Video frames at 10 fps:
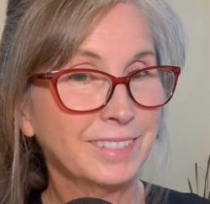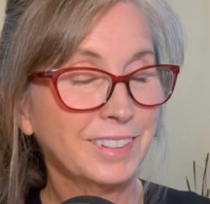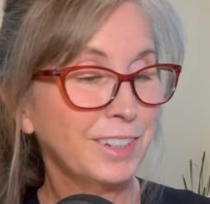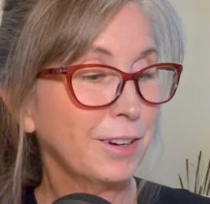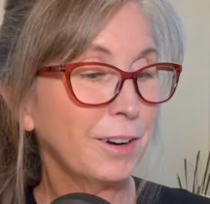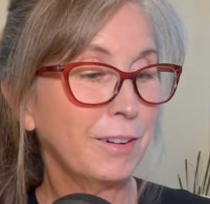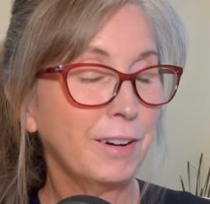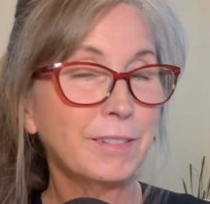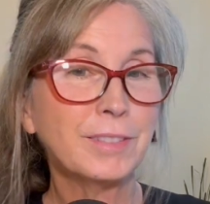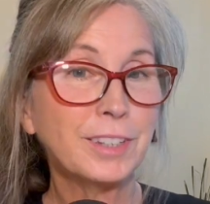you go,
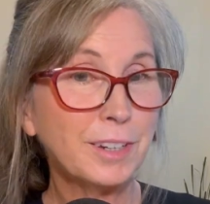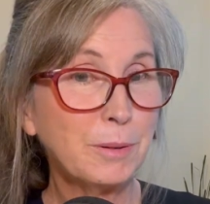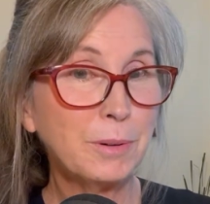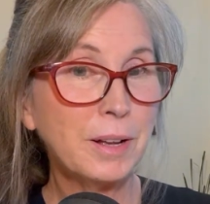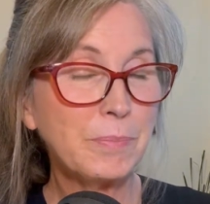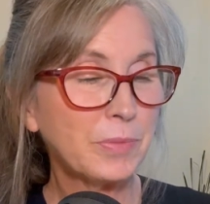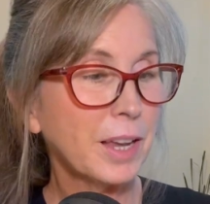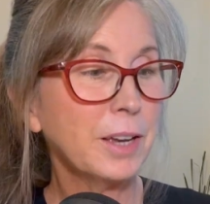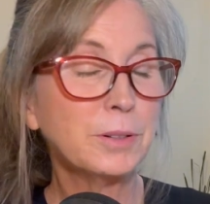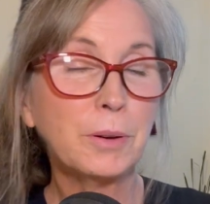you know what?
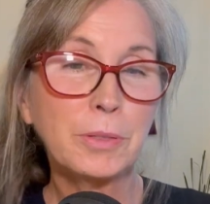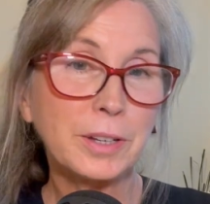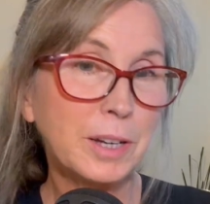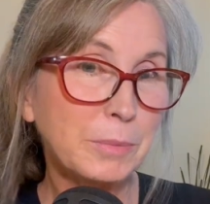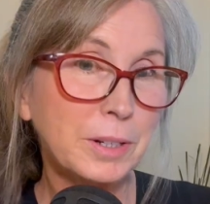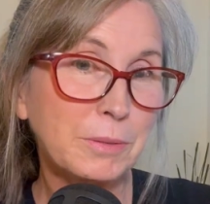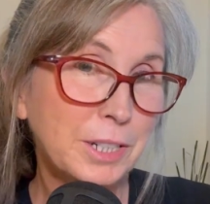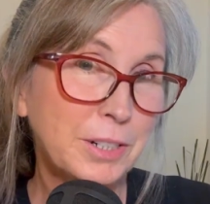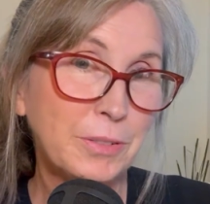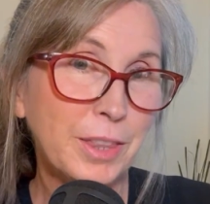I don't think I'm going to
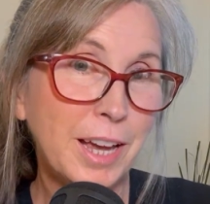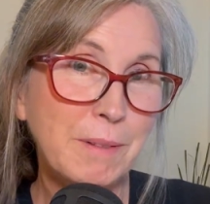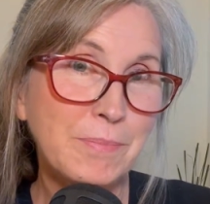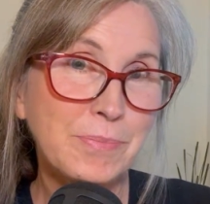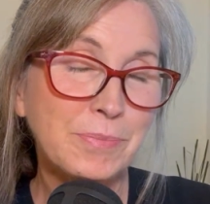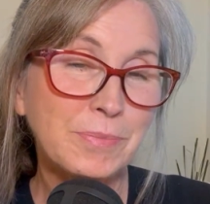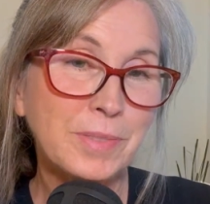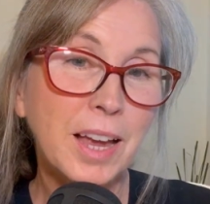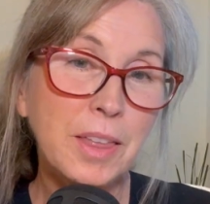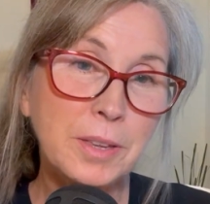reach for that.
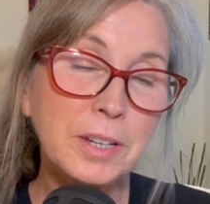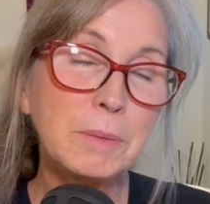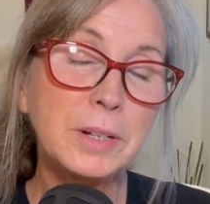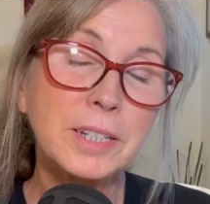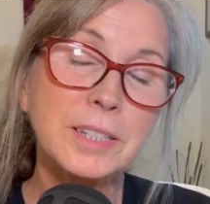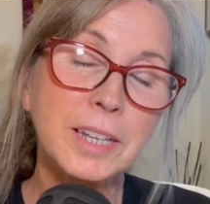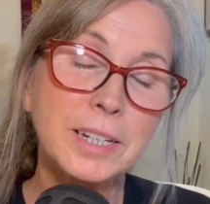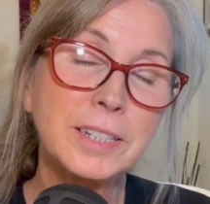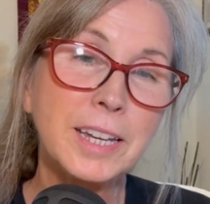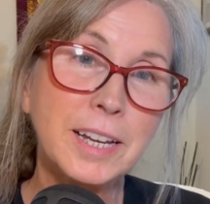I think I'm going to set it
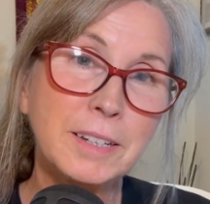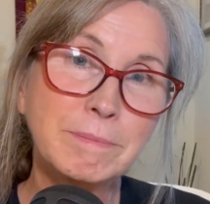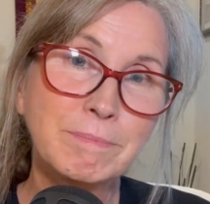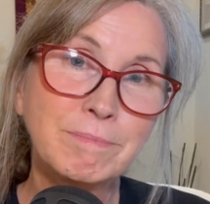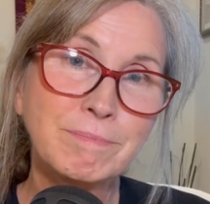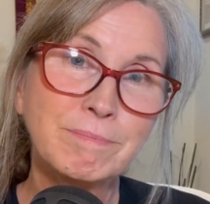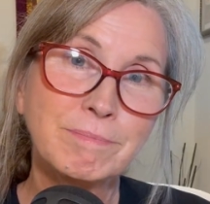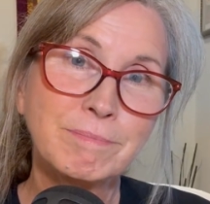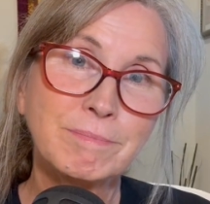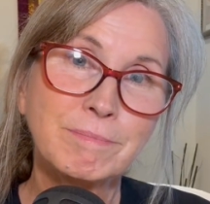down
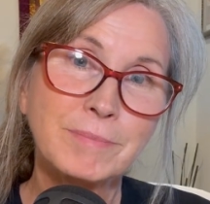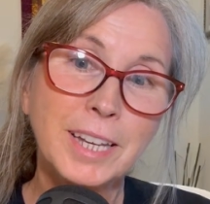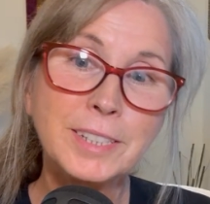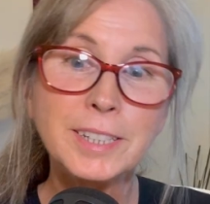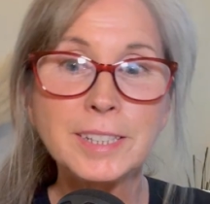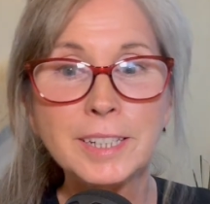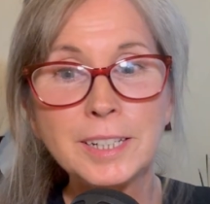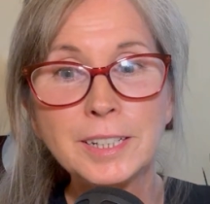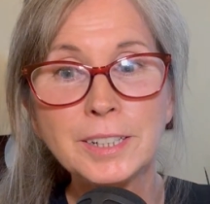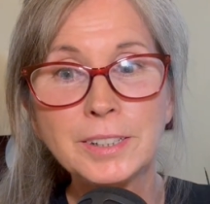and just sit
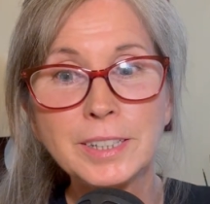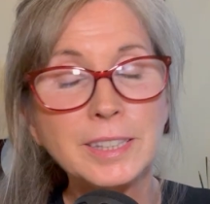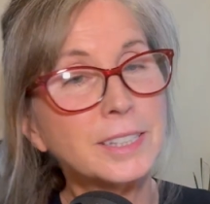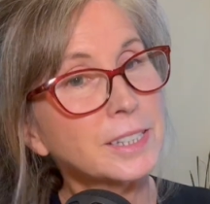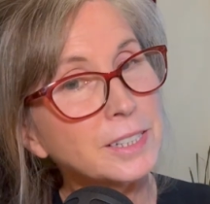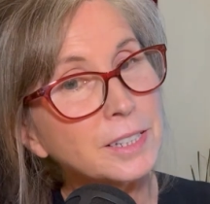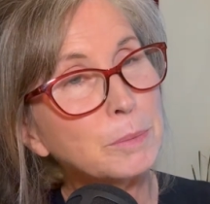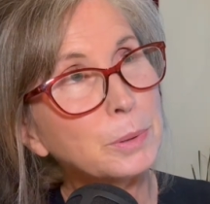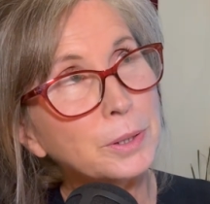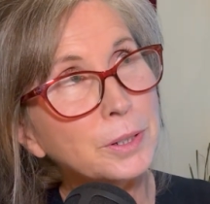here and listen to the
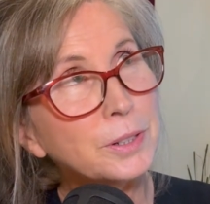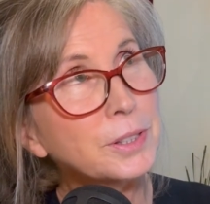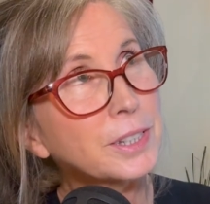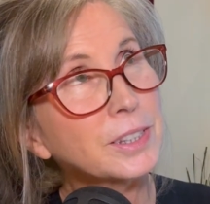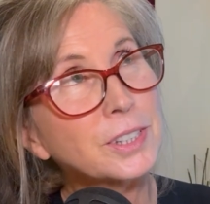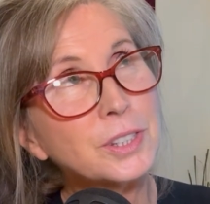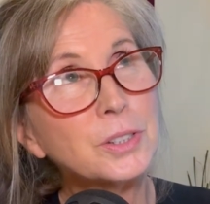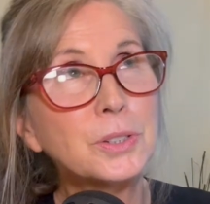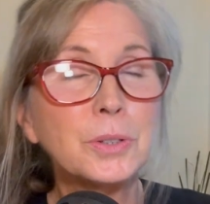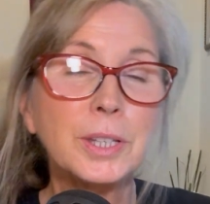birds and listen
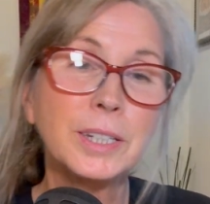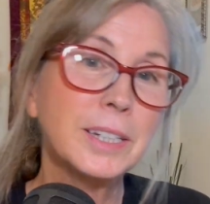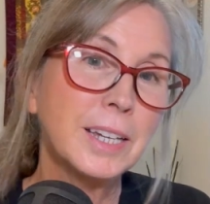to the,